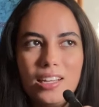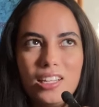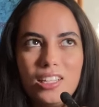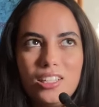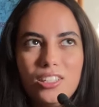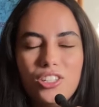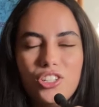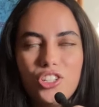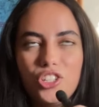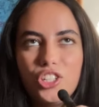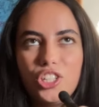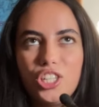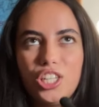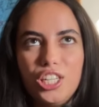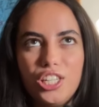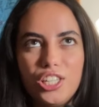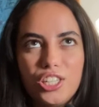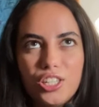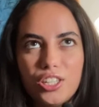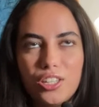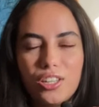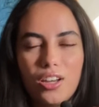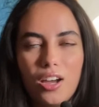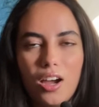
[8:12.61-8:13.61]
The
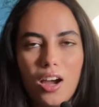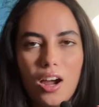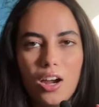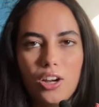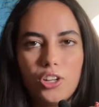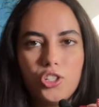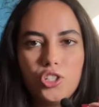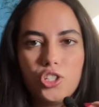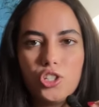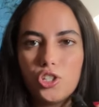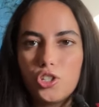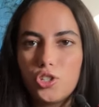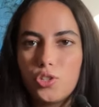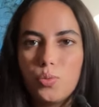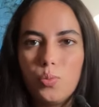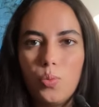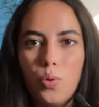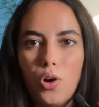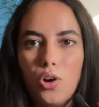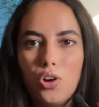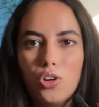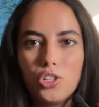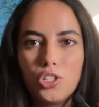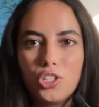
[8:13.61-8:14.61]
sheets are just
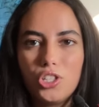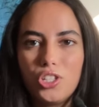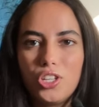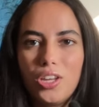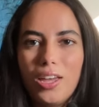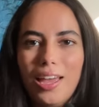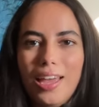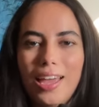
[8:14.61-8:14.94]
washed,